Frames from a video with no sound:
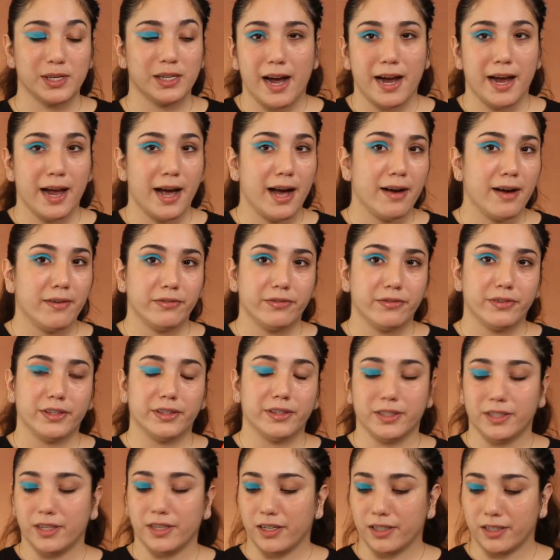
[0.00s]
I have
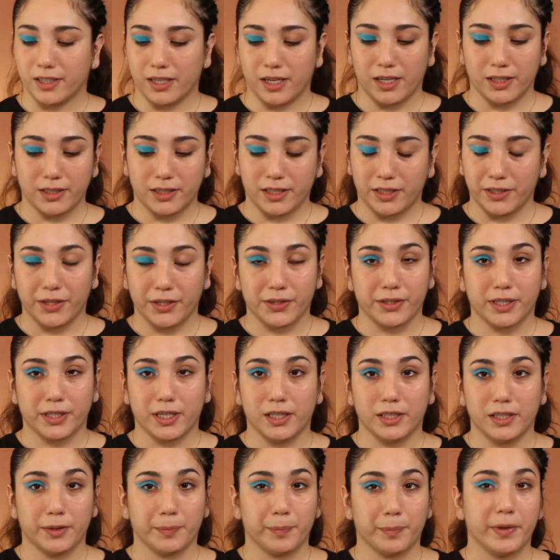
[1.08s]
another
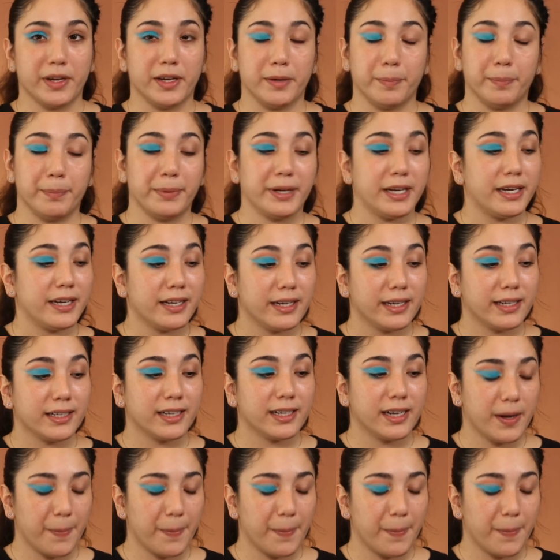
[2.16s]
color in pink.